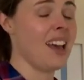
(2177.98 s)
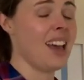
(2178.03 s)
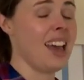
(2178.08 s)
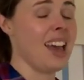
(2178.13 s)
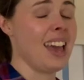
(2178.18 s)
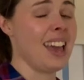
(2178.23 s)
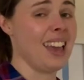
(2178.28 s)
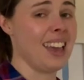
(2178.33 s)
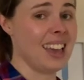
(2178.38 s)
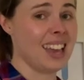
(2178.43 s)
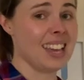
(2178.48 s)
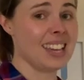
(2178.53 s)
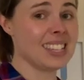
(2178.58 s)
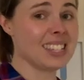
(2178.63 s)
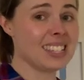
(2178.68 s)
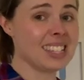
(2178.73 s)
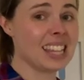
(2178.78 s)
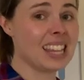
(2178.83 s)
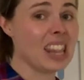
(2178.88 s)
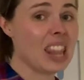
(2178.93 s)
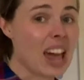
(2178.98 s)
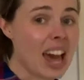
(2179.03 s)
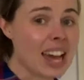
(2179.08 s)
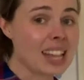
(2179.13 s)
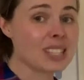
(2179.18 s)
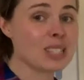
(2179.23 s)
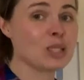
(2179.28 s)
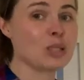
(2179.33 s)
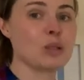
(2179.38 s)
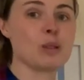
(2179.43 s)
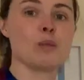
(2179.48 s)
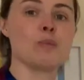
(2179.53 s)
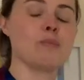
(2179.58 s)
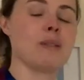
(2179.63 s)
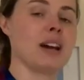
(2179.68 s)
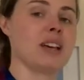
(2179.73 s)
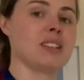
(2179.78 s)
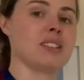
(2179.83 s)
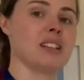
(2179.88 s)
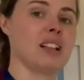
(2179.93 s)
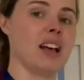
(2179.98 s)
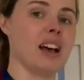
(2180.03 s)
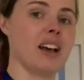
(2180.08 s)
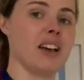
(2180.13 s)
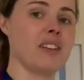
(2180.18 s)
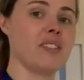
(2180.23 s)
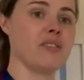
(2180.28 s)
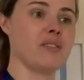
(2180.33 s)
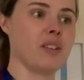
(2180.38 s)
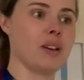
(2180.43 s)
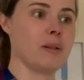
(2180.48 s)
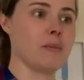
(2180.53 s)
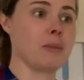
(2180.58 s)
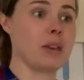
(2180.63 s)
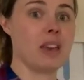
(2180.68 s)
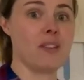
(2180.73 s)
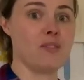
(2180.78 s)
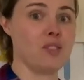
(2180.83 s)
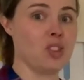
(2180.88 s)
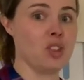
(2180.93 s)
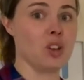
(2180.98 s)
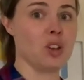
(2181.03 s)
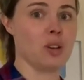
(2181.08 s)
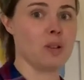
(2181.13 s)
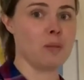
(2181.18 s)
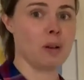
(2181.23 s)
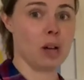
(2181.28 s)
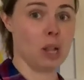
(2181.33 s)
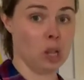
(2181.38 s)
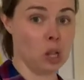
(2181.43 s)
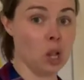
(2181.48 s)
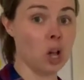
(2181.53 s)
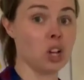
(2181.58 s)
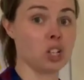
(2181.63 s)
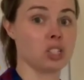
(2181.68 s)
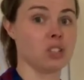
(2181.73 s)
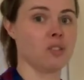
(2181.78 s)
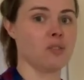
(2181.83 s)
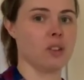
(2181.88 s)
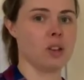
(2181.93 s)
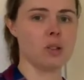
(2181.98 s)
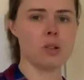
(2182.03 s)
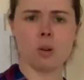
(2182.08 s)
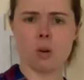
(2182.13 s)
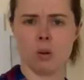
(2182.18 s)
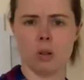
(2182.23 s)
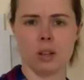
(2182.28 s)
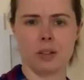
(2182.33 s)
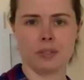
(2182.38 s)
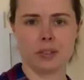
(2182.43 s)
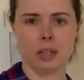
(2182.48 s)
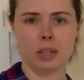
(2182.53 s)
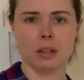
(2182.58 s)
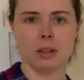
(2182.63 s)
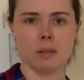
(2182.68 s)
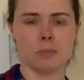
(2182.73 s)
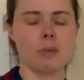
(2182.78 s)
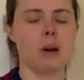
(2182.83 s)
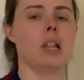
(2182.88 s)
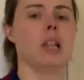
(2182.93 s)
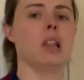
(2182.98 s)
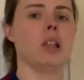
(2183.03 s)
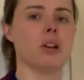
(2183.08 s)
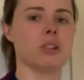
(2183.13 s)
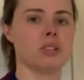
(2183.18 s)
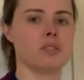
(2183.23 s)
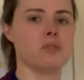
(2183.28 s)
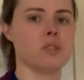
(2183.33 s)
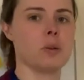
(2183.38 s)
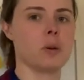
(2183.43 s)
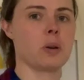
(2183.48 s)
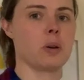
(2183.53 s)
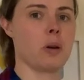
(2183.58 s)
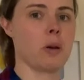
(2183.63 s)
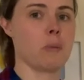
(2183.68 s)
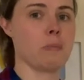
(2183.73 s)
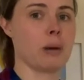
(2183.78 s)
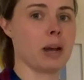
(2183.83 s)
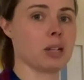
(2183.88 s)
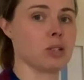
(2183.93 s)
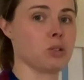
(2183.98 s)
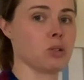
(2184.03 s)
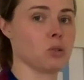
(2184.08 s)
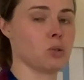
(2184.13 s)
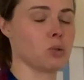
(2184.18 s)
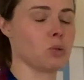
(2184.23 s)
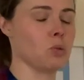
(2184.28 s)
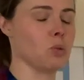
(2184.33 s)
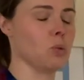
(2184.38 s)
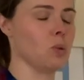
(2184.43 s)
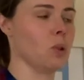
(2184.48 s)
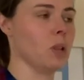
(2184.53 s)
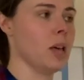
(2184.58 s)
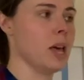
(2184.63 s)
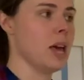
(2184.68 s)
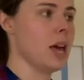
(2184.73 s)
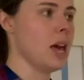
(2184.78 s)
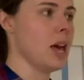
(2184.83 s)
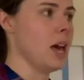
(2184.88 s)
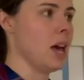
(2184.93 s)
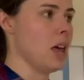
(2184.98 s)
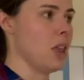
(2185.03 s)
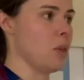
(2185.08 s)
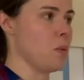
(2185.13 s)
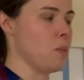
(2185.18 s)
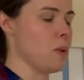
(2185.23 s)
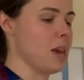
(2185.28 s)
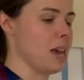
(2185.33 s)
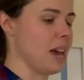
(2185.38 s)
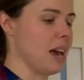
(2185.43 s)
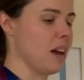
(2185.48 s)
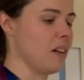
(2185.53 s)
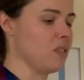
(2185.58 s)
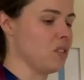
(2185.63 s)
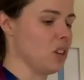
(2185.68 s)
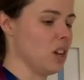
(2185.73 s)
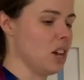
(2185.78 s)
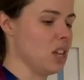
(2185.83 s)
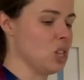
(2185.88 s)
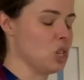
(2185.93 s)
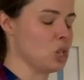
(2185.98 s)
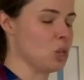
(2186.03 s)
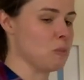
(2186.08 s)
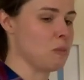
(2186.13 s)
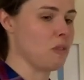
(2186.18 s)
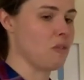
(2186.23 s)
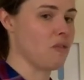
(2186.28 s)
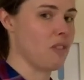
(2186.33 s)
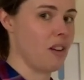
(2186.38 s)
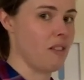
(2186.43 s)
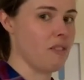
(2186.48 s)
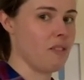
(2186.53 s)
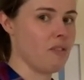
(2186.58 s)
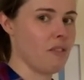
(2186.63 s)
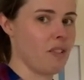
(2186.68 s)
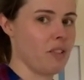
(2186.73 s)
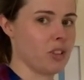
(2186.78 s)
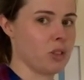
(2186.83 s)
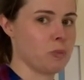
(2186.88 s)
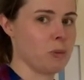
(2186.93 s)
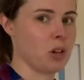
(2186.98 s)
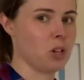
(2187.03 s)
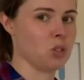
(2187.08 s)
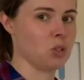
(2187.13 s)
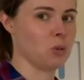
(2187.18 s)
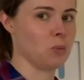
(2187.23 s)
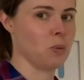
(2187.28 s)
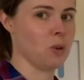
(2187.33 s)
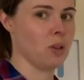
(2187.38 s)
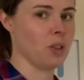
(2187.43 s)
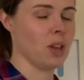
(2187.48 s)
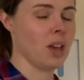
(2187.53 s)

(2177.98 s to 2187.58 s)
It is the last Maths Live, given that a lot of you, not all of you, but a lot of you are going back to school the week after, and it's going to be a very, very special one.